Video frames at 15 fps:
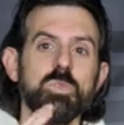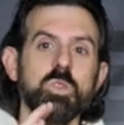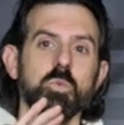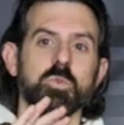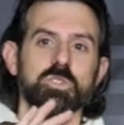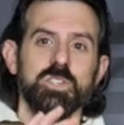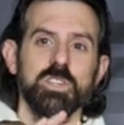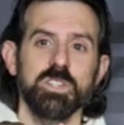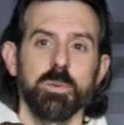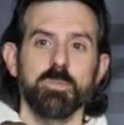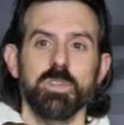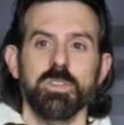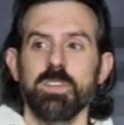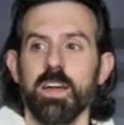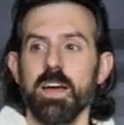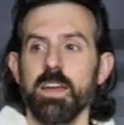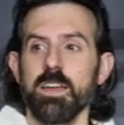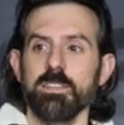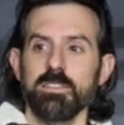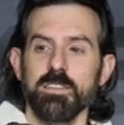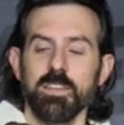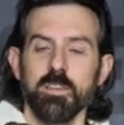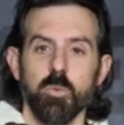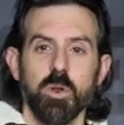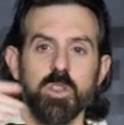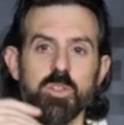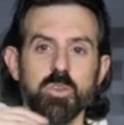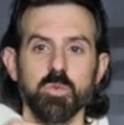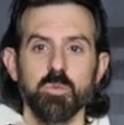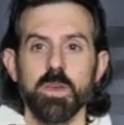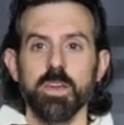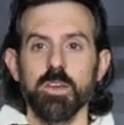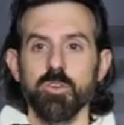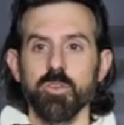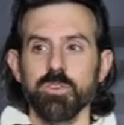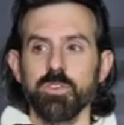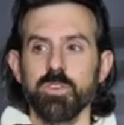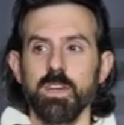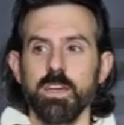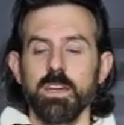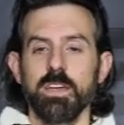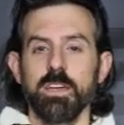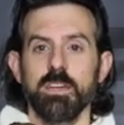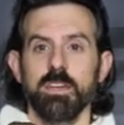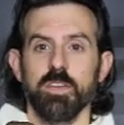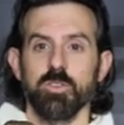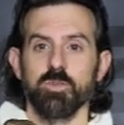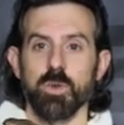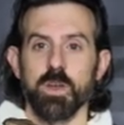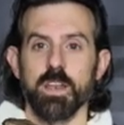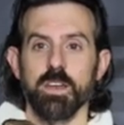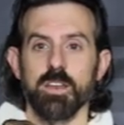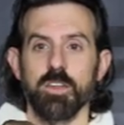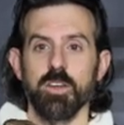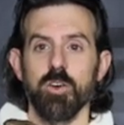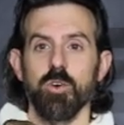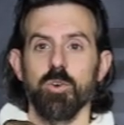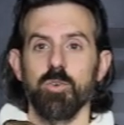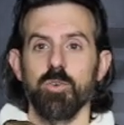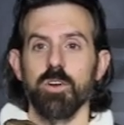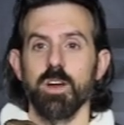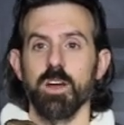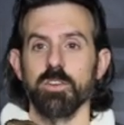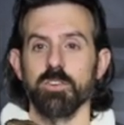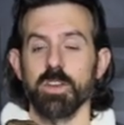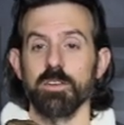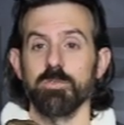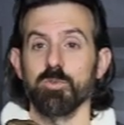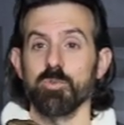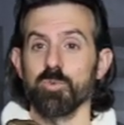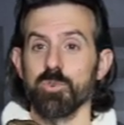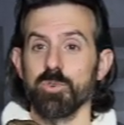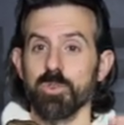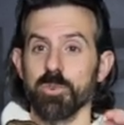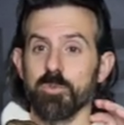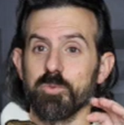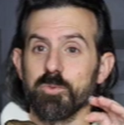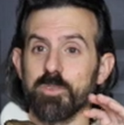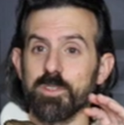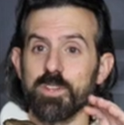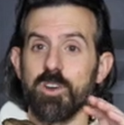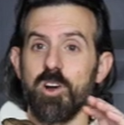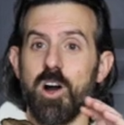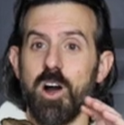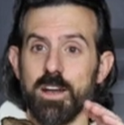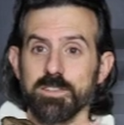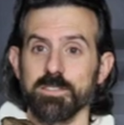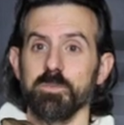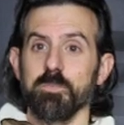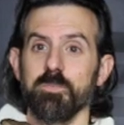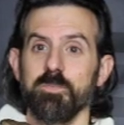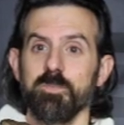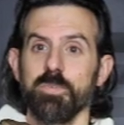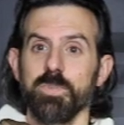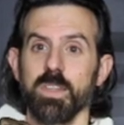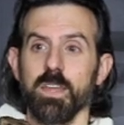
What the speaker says: when she's up to size and one of those males is ready to go, you're going to have a really, really awesome